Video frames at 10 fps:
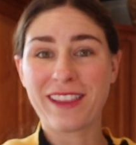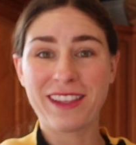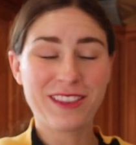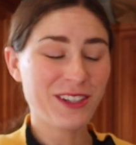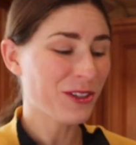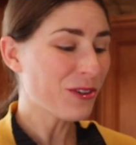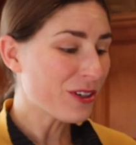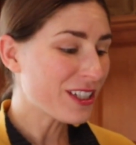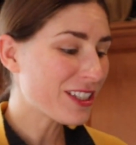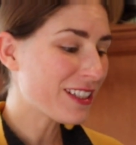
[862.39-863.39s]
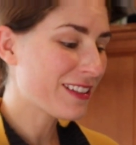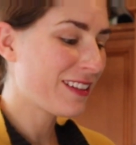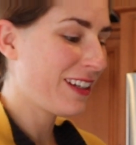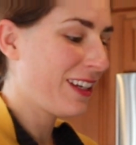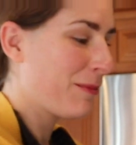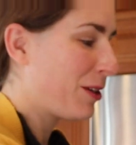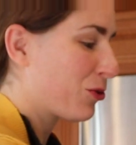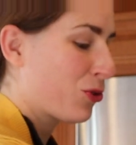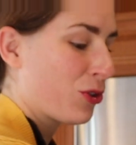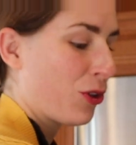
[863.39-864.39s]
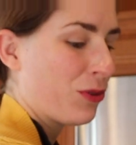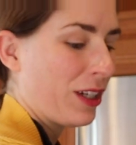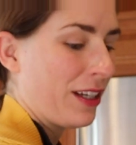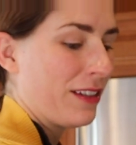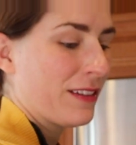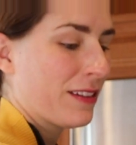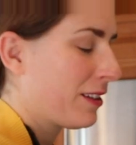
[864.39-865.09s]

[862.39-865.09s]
I think they're gorgeous and they came out so nice.